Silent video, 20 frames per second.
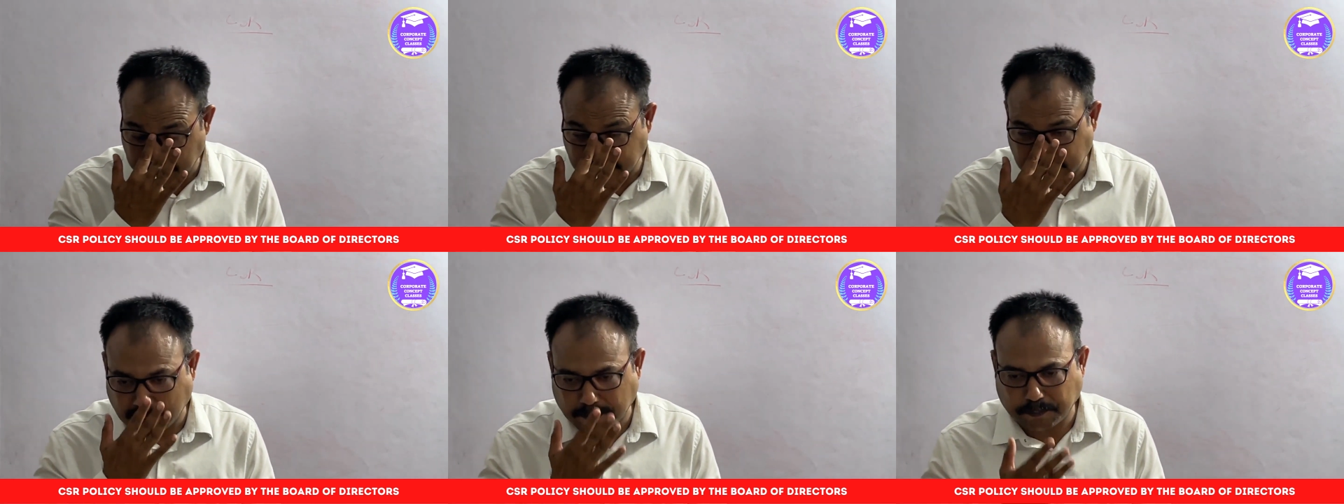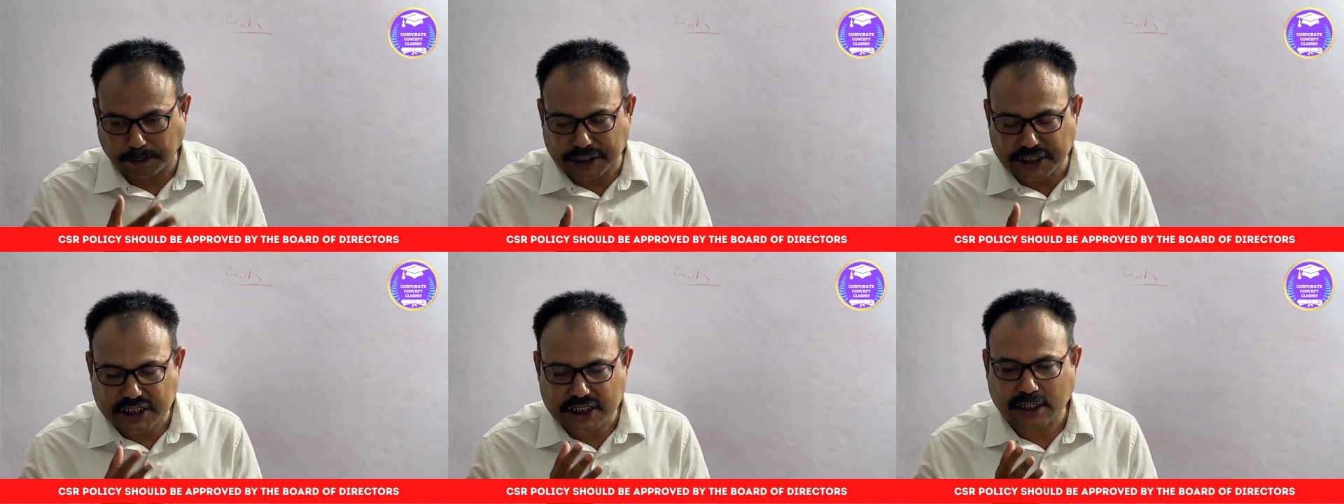the
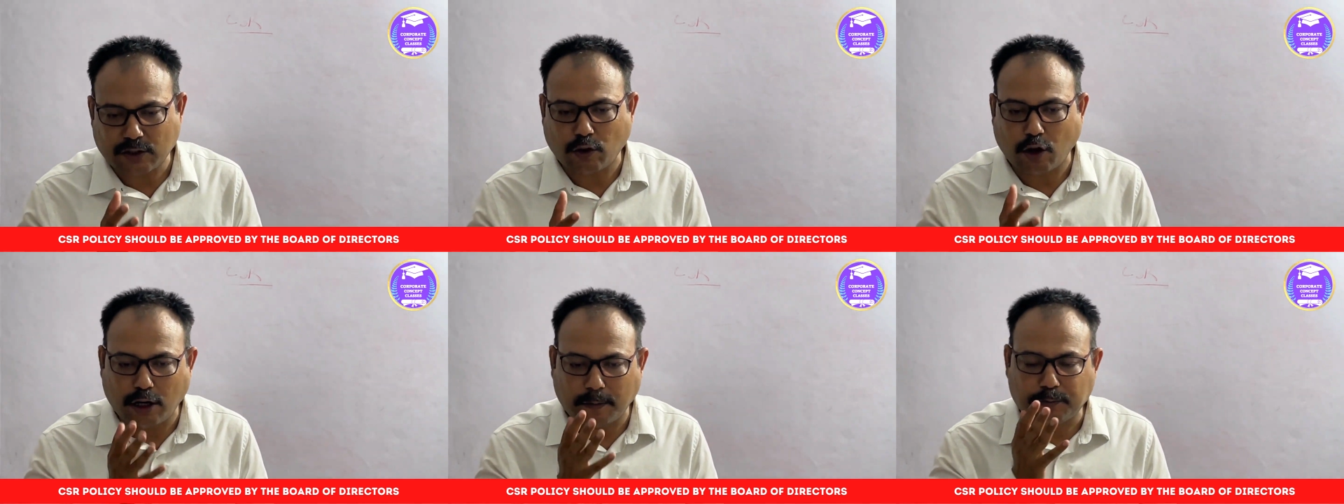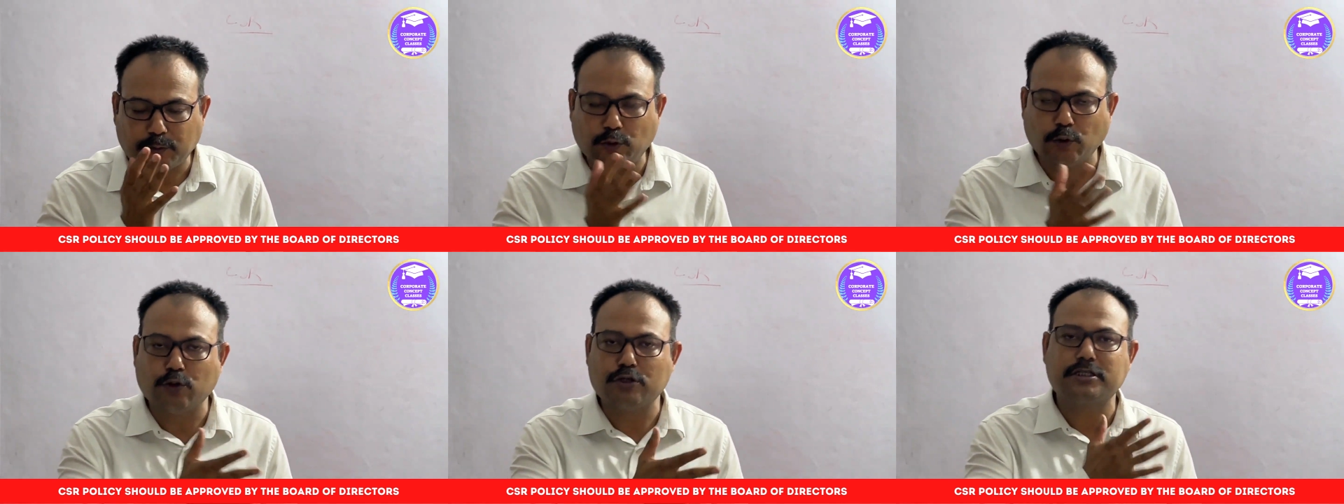completion
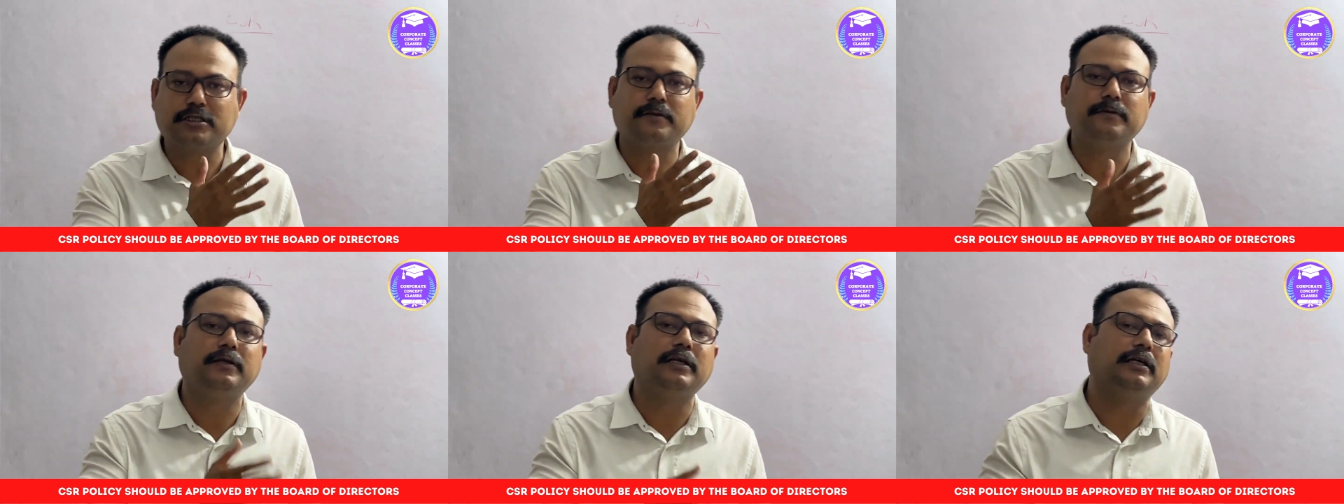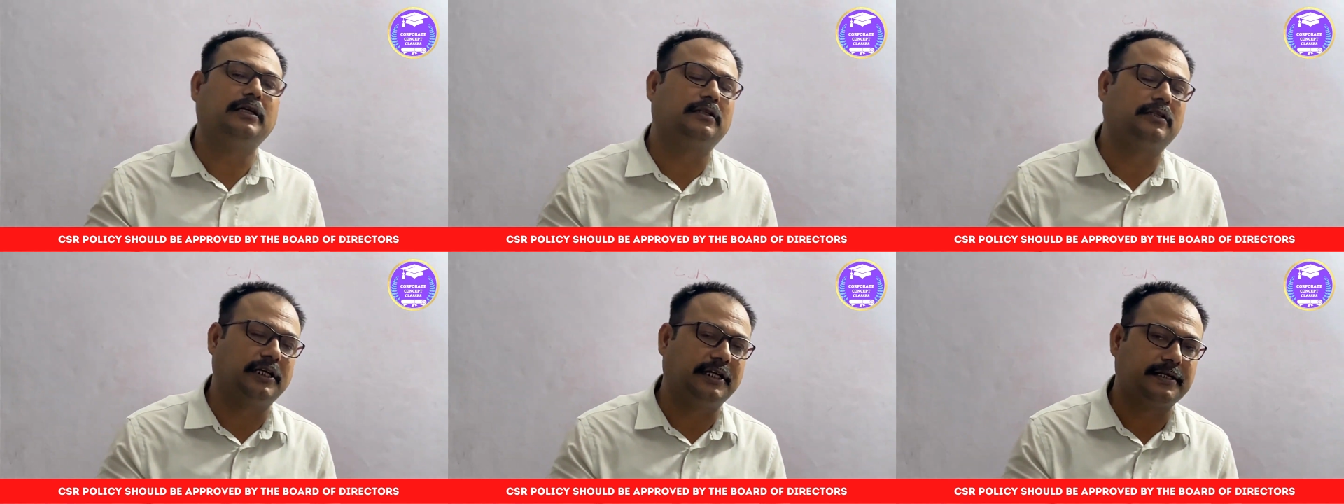of those
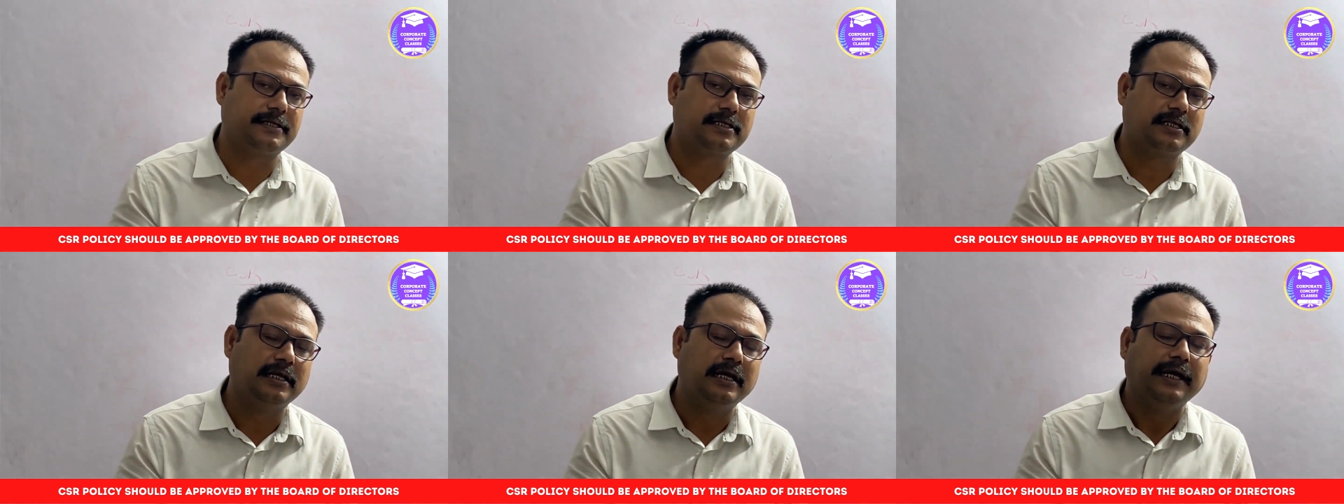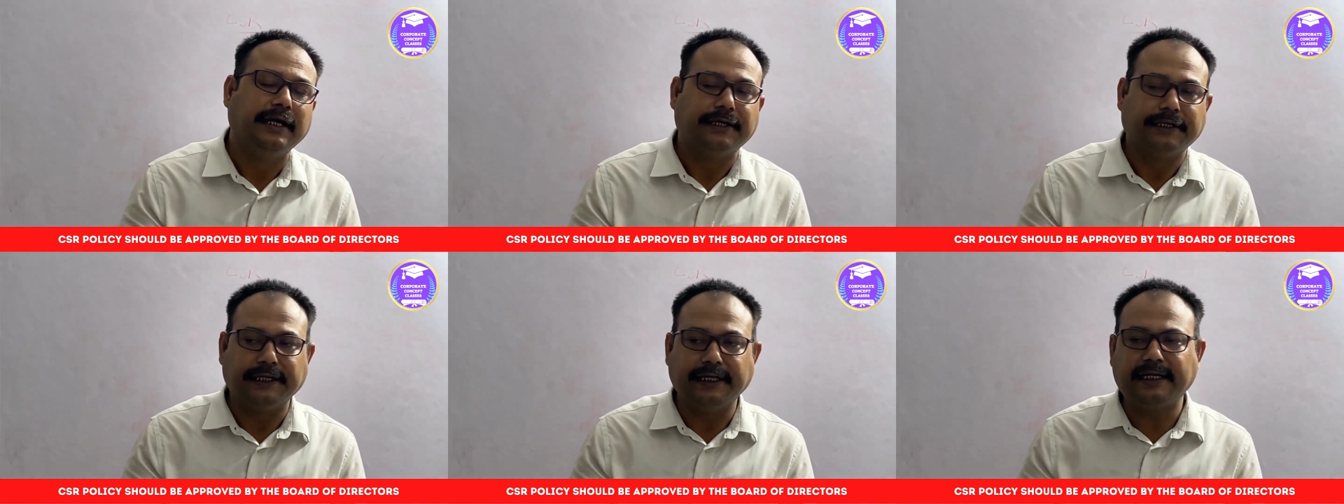things,
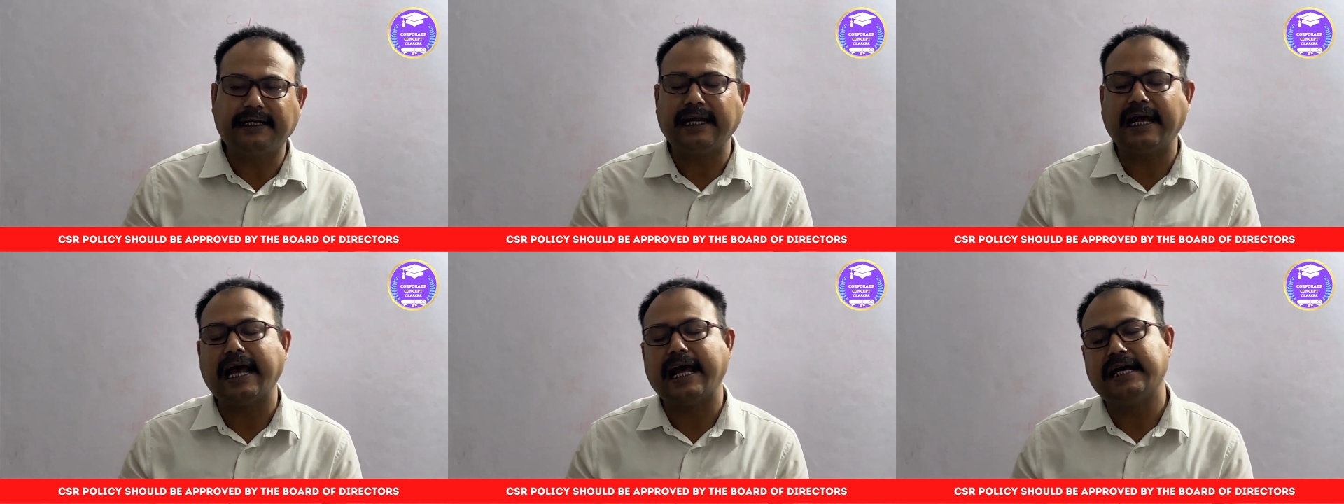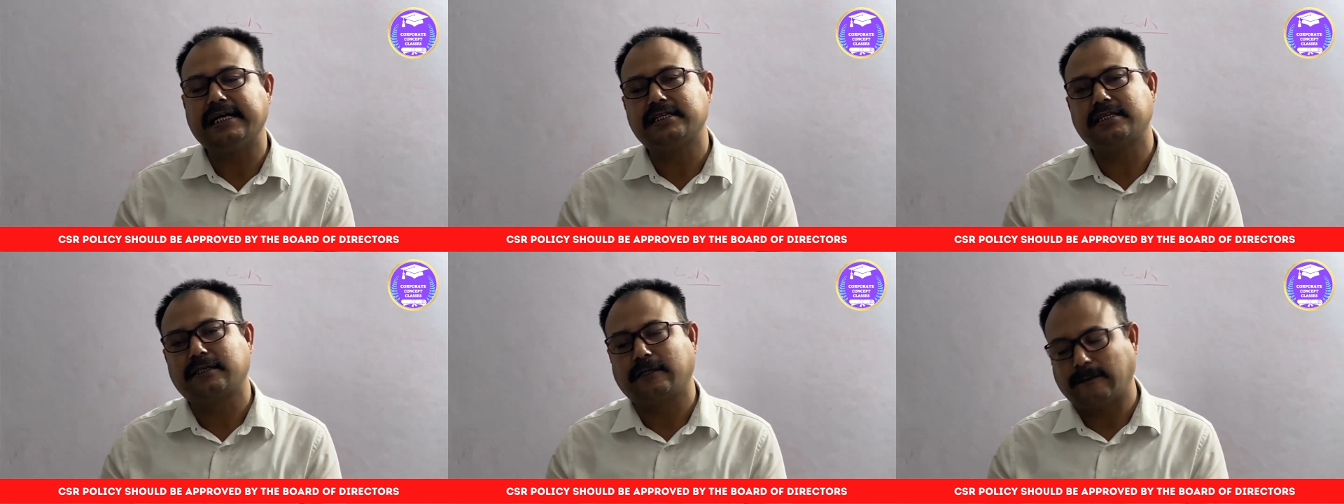it
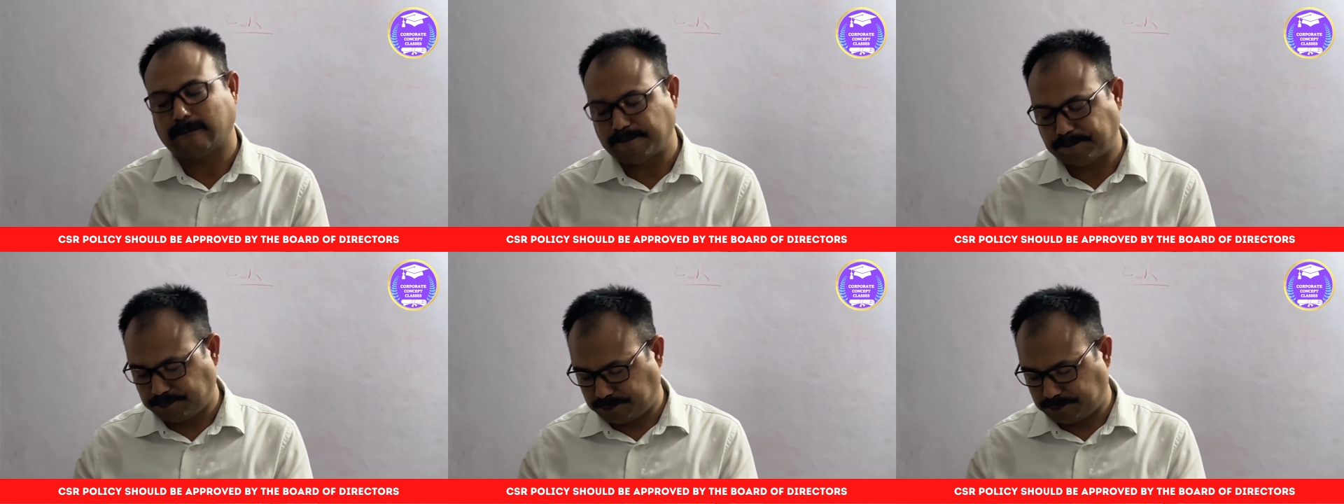has